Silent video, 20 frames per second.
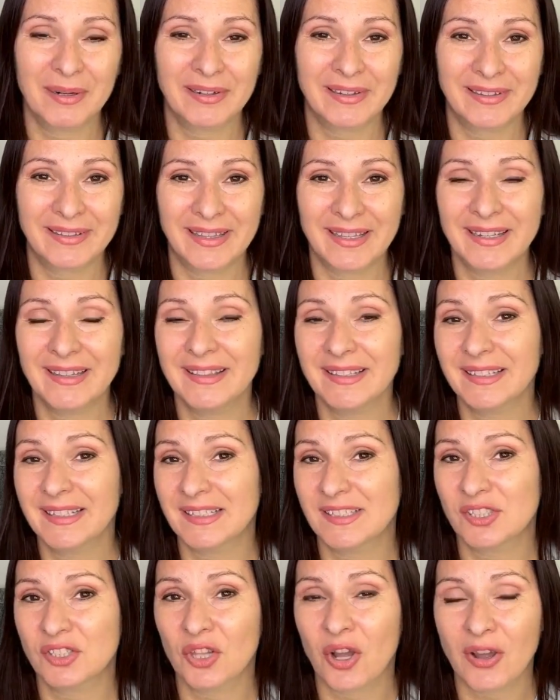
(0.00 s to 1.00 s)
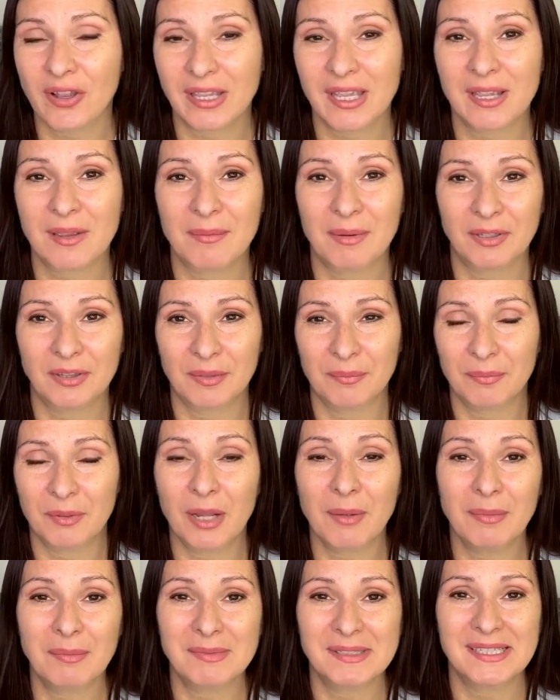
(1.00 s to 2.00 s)
market, anything that's talking about the
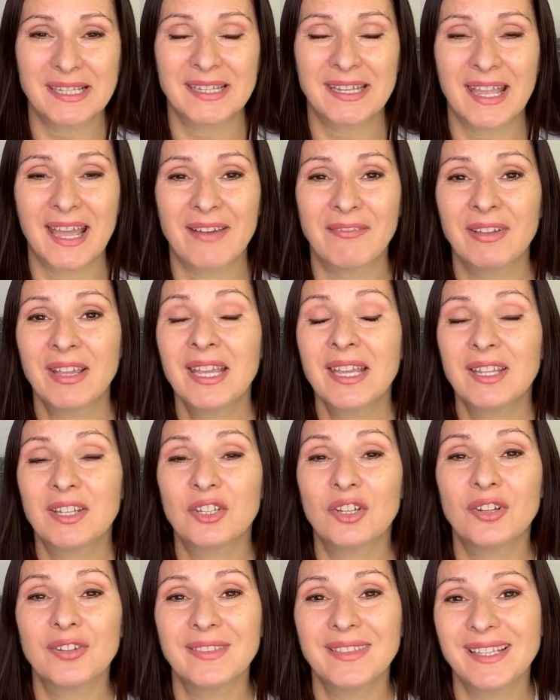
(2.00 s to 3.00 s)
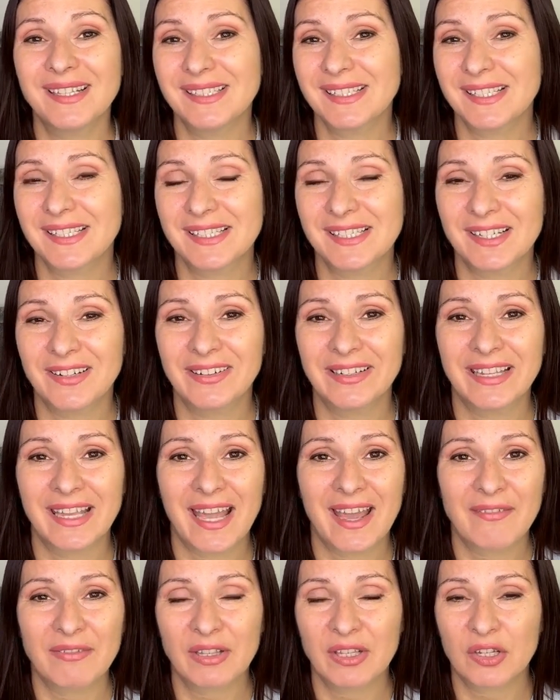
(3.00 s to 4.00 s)
problems that they have, not necessarily
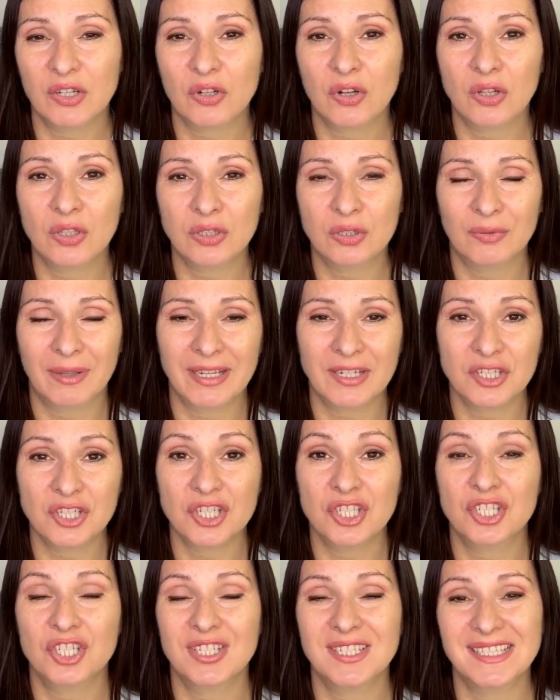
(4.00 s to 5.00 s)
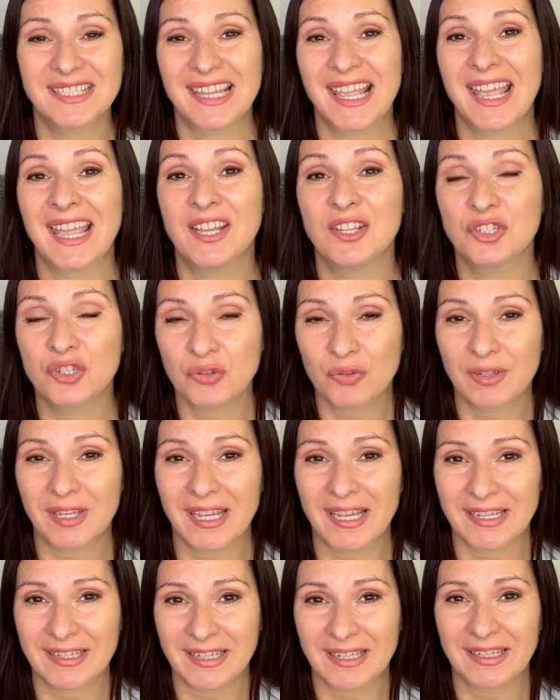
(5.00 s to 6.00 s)
having a call to action, just
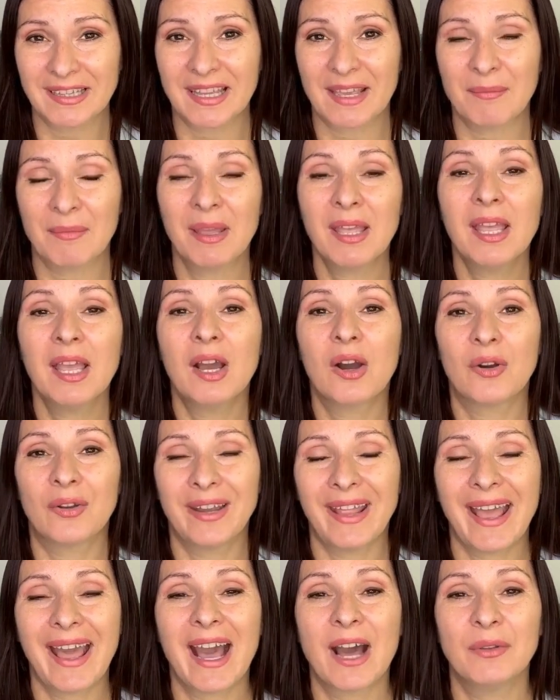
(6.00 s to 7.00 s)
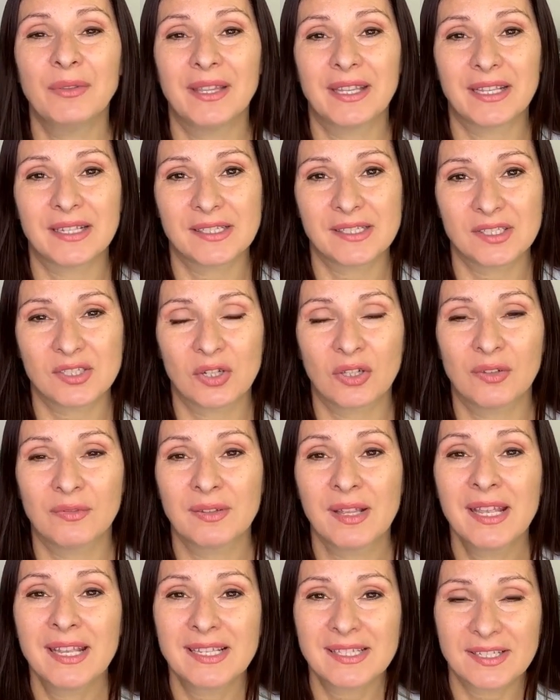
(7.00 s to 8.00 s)
educating them on how they can
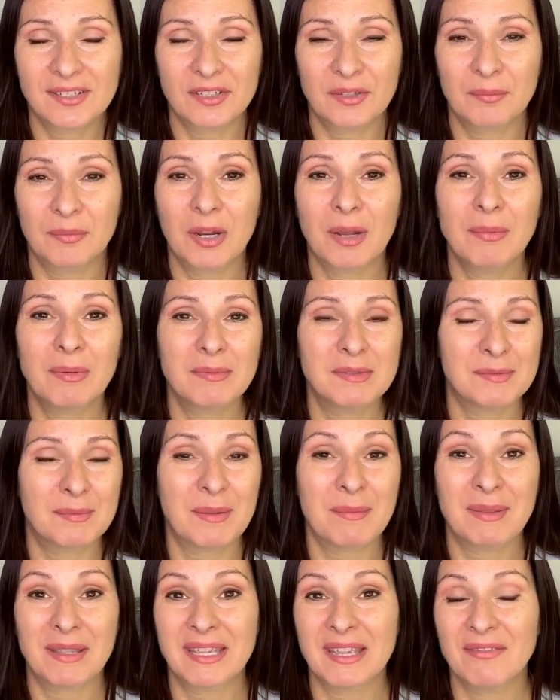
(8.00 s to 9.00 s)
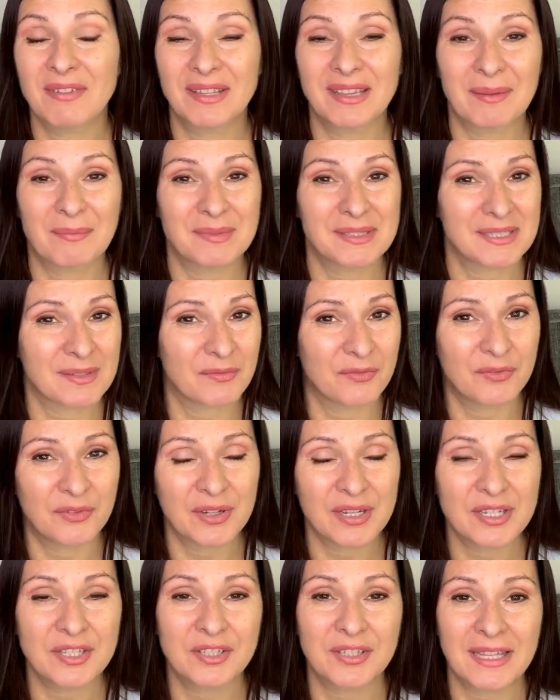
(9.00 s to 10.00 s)
solve certain problems, maybe giving them some
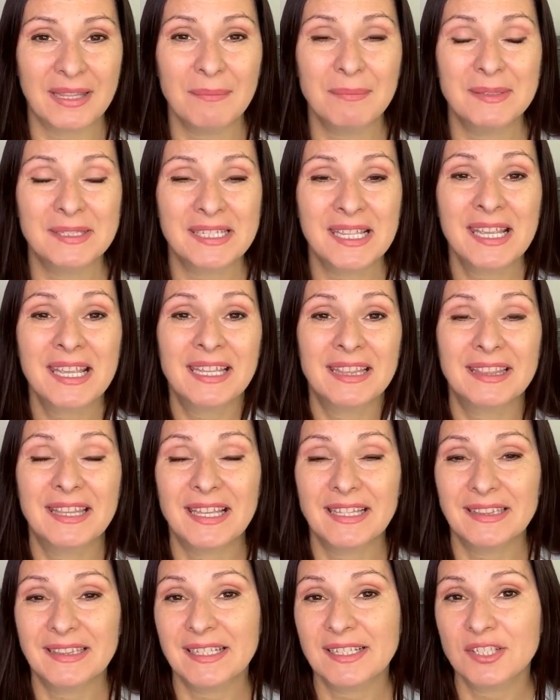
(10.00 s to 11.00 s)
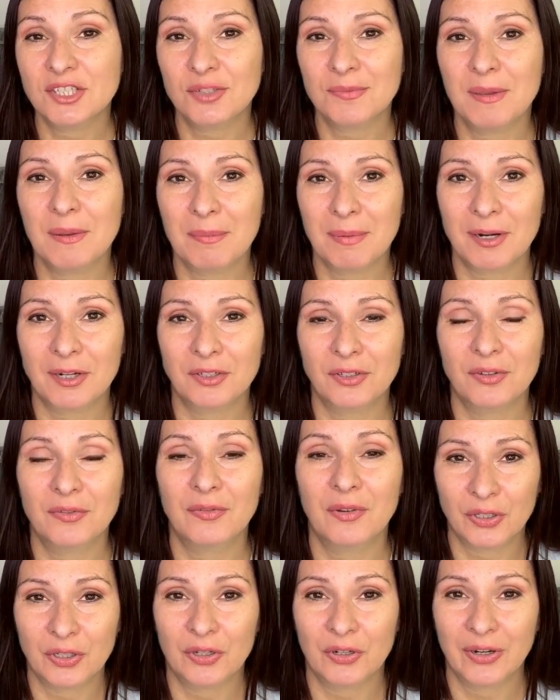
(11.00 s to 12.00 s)
free tips. That needs to be part
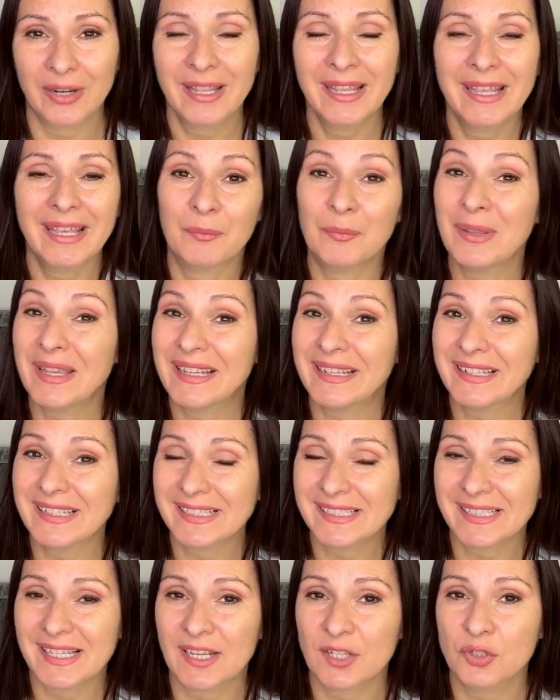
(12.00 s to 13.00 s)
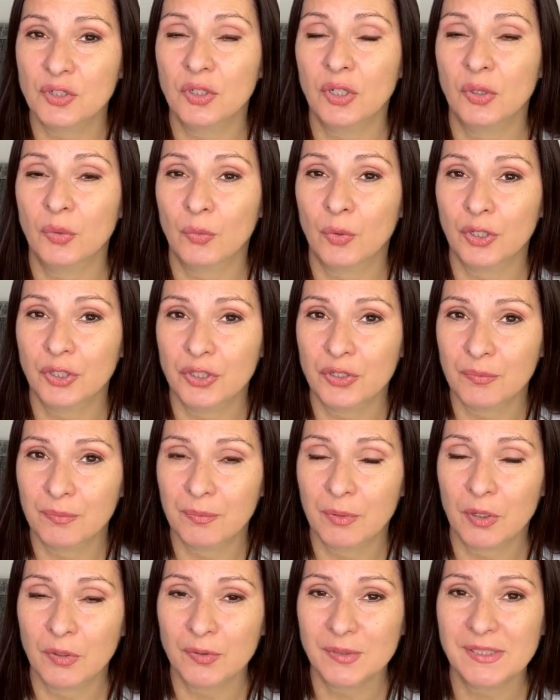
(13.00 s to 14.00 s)
of your weekly schedule on what you
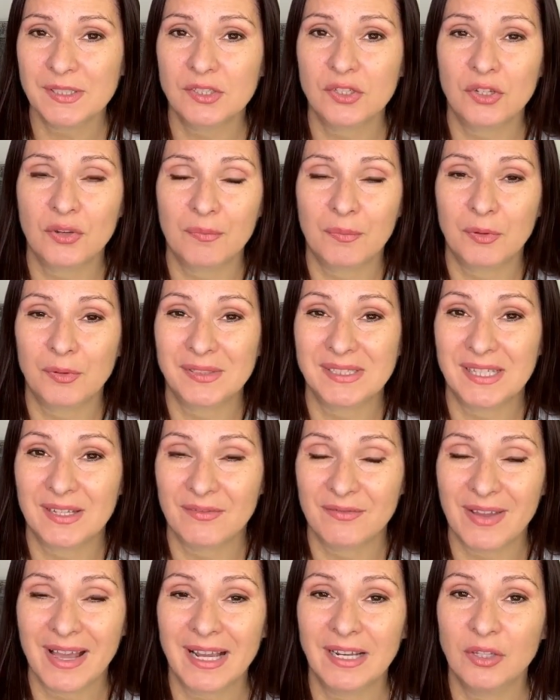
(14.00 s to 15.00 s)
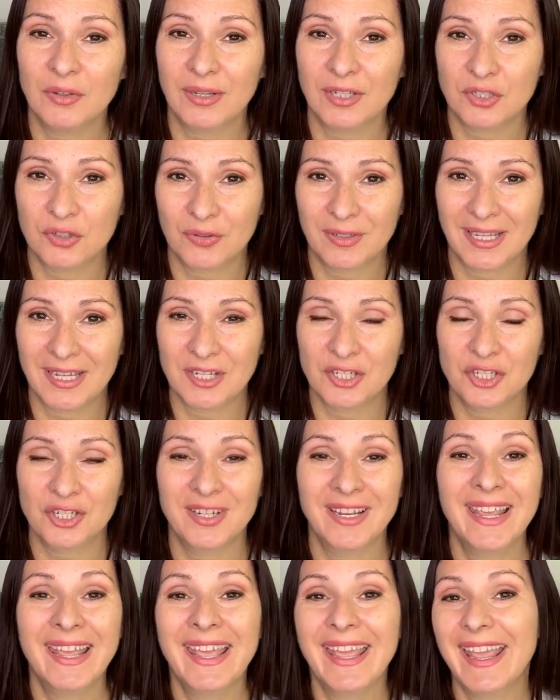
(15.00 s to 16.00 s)
post. So you're posting value,
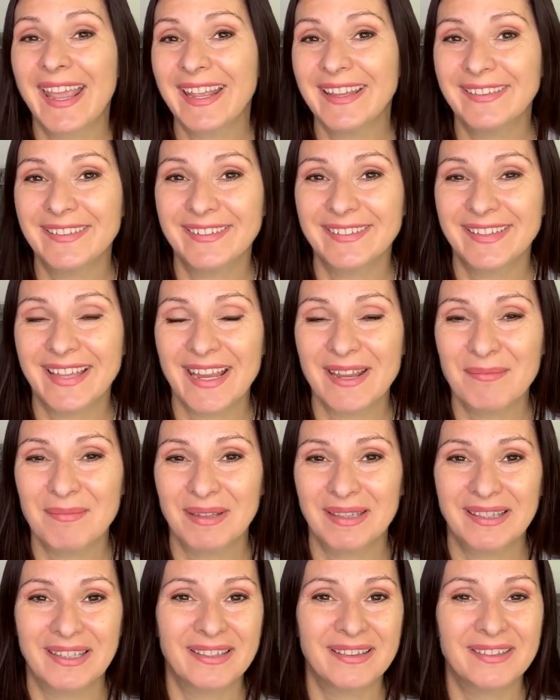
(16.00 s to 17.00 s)
education, entertainment.